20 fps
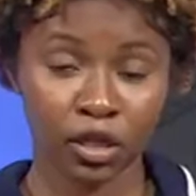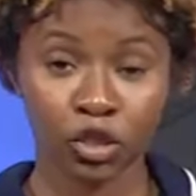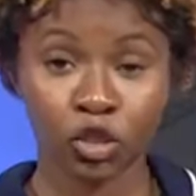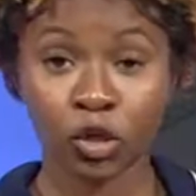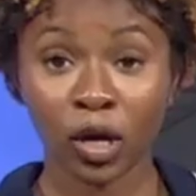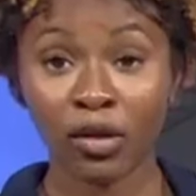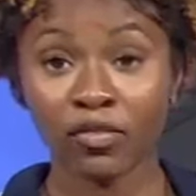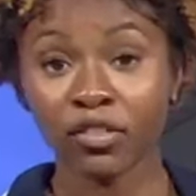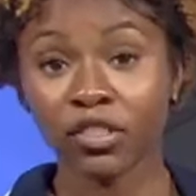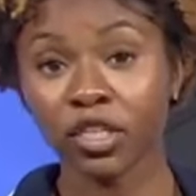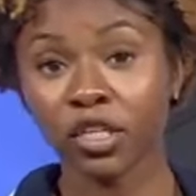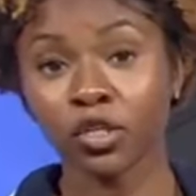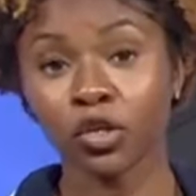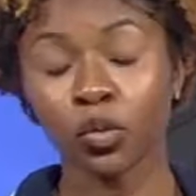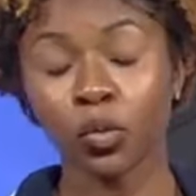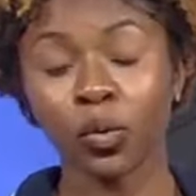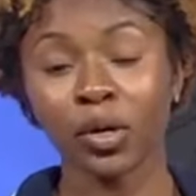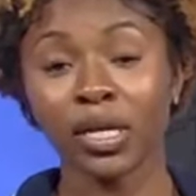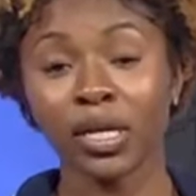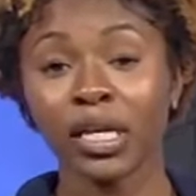Travis
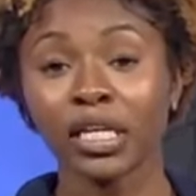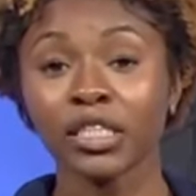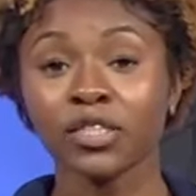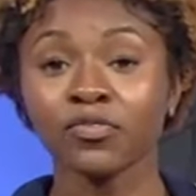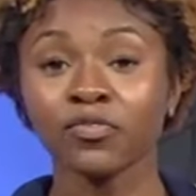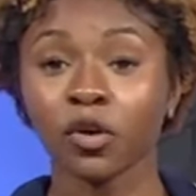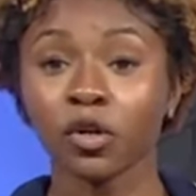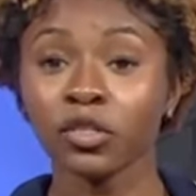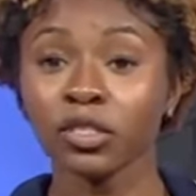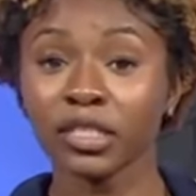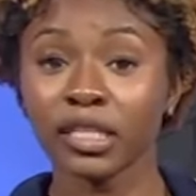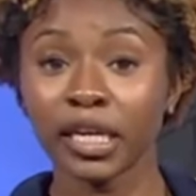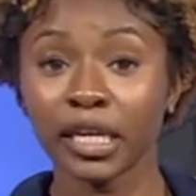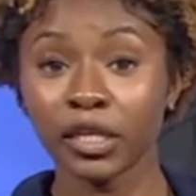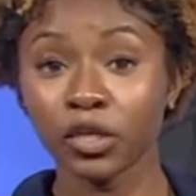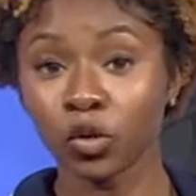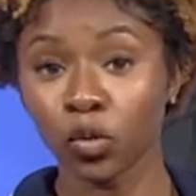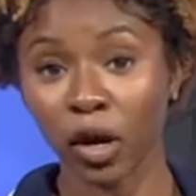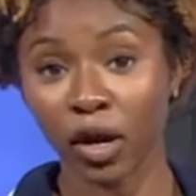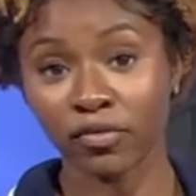underwent his first
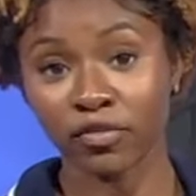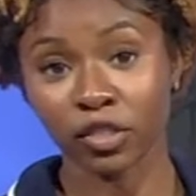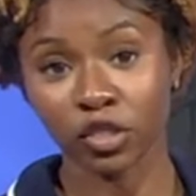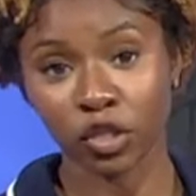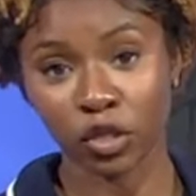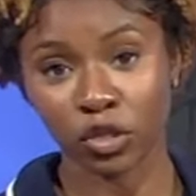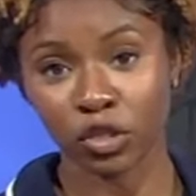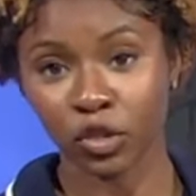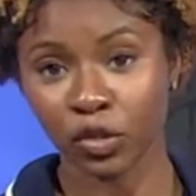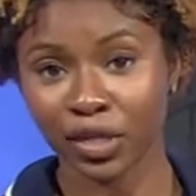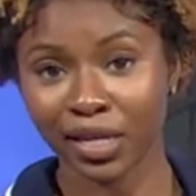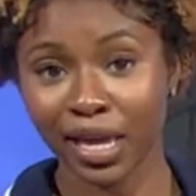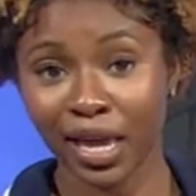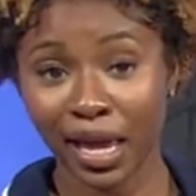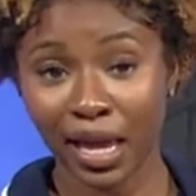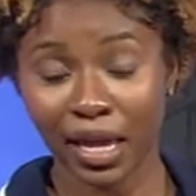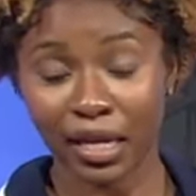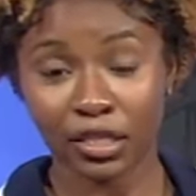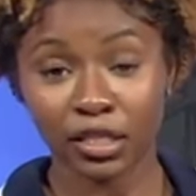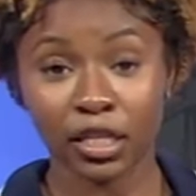skin graft surgery
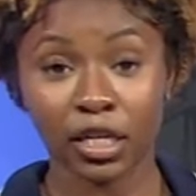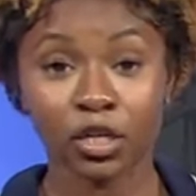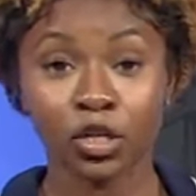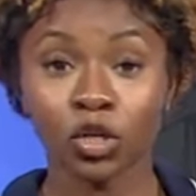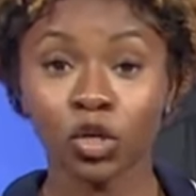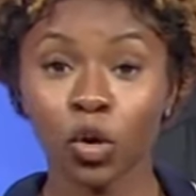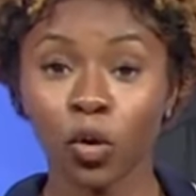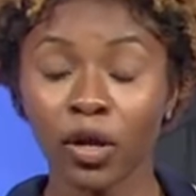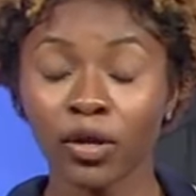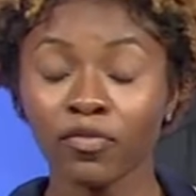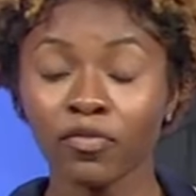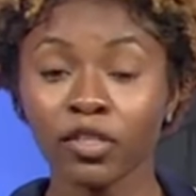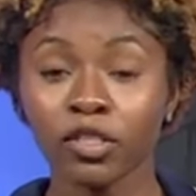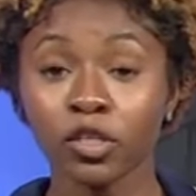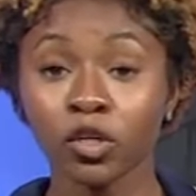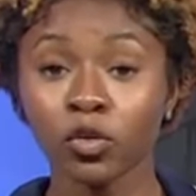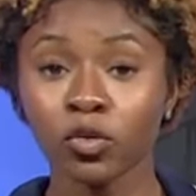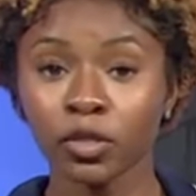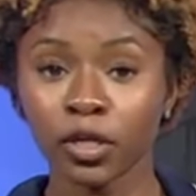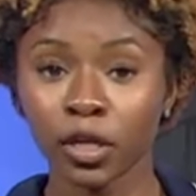and is undergoing
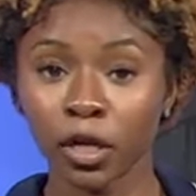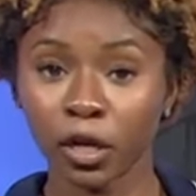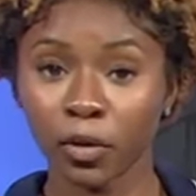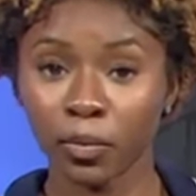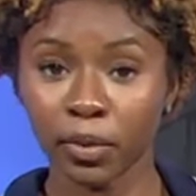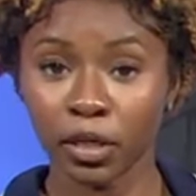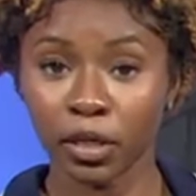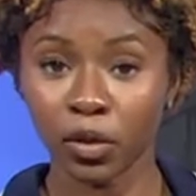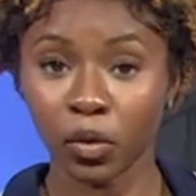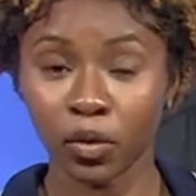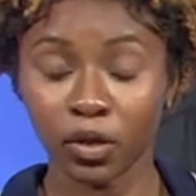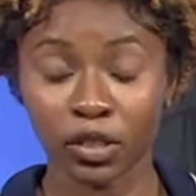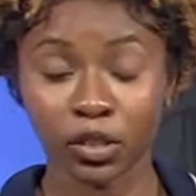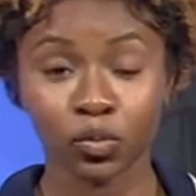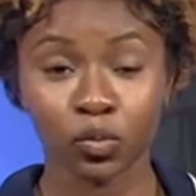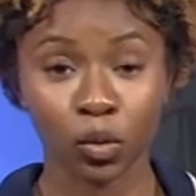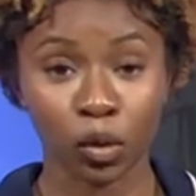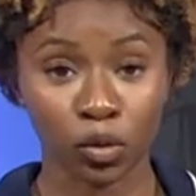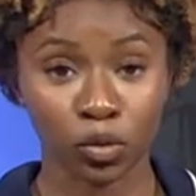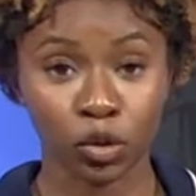physical therapy on his
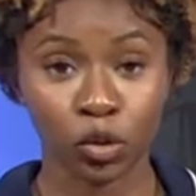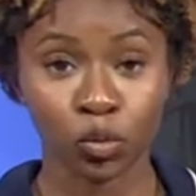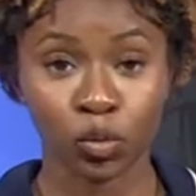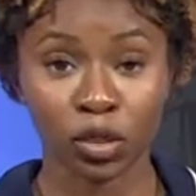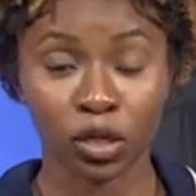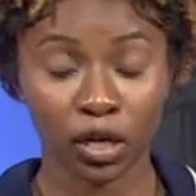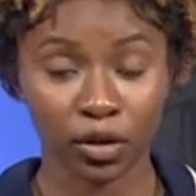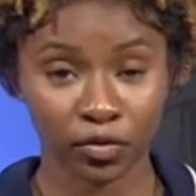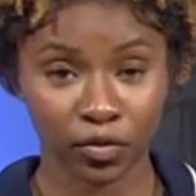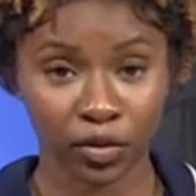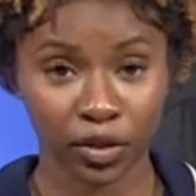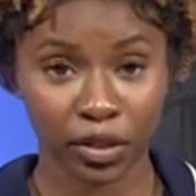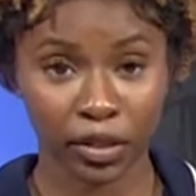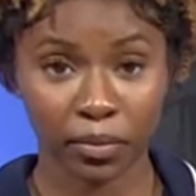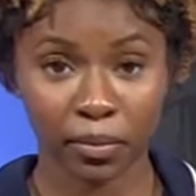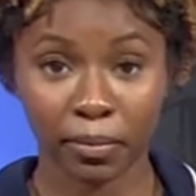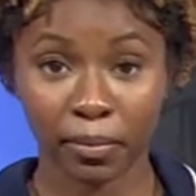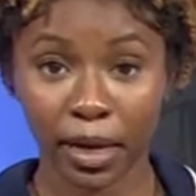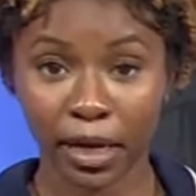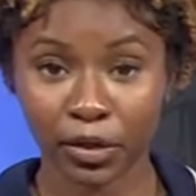road to recovery.
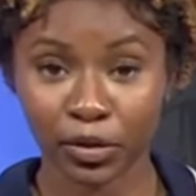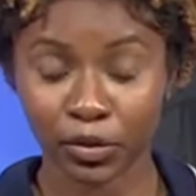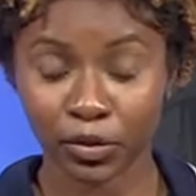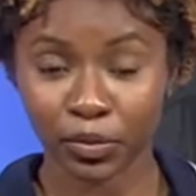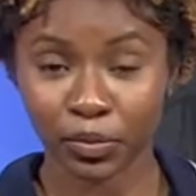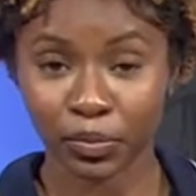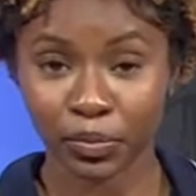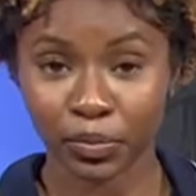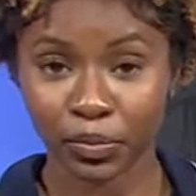Michael.